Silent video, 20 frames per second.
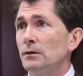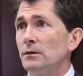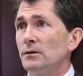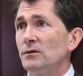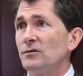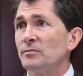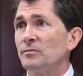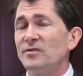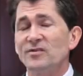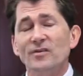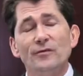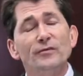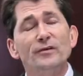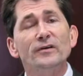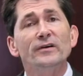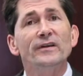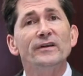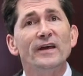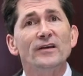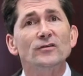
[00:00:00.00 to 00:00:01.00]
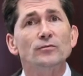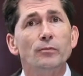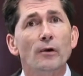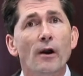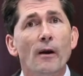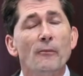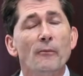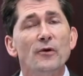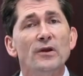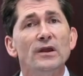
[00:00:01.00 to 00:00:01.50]
Specifically, that's the
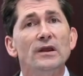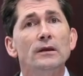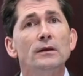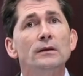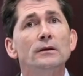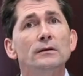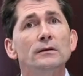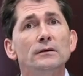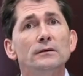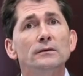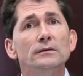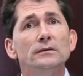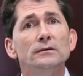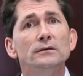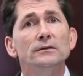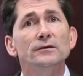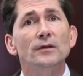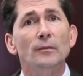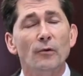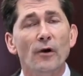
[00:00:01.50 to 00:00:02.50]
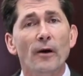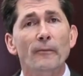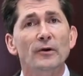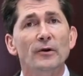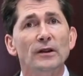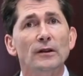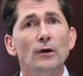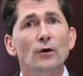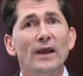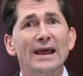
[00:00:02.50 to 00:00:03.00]
property
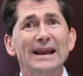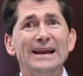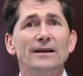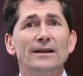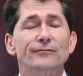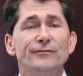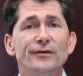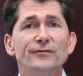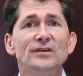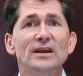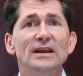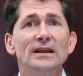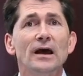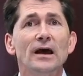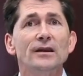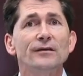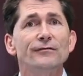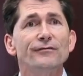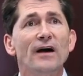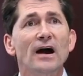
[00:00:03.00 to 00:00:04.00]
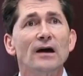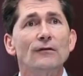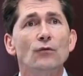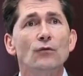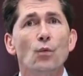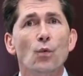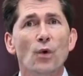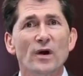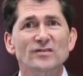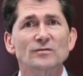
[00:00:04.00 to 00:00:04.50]
located at 1595
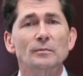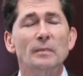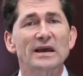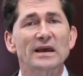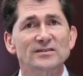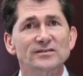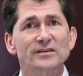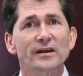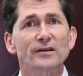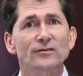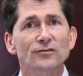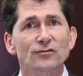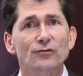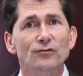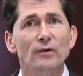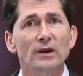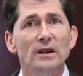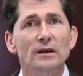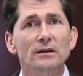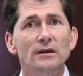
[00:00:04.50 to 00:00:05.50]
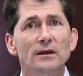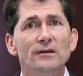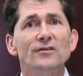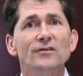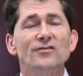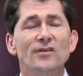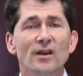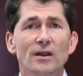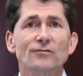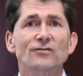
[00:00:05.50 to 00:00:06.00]
West Baseline Street in the
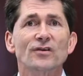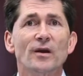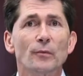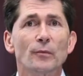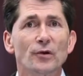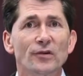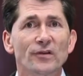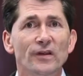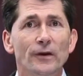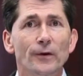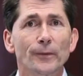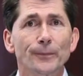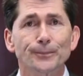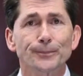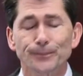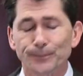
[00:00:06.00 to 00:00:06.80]
city of San Bernardino.